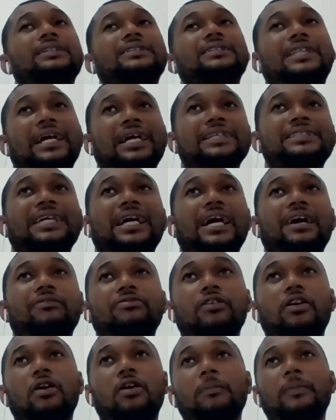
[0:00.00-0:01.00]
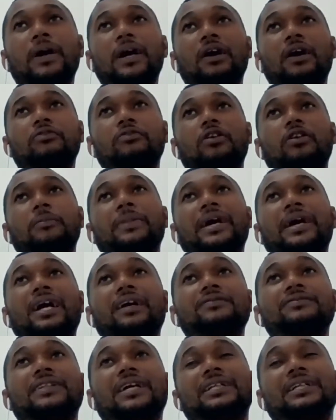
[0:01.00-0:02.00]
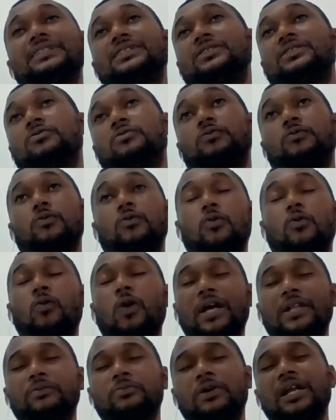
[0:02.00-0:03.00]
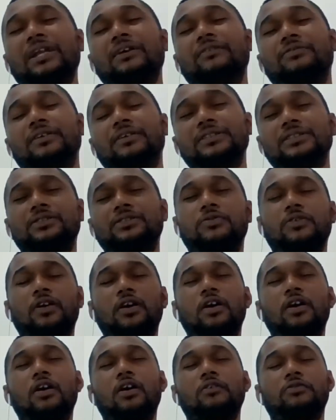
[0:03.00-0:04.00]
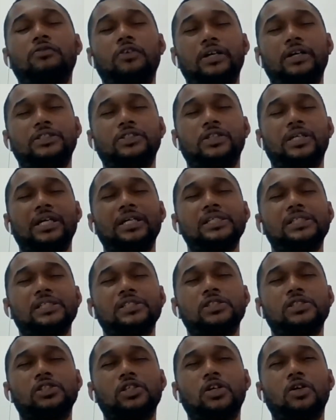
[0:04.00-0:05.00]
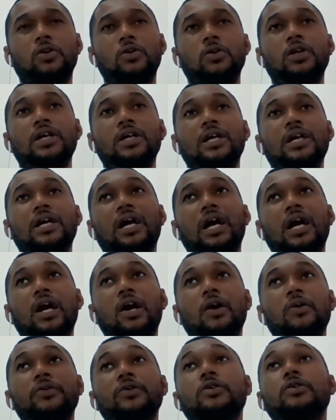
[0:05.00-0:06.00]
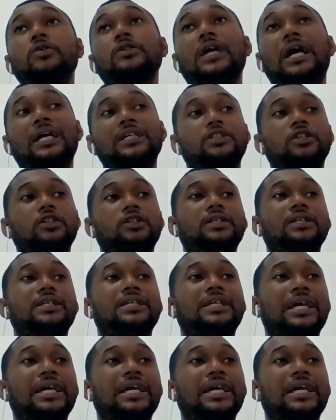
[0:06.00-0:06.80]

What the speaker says: data from health that is quite relevant for education. So you could actually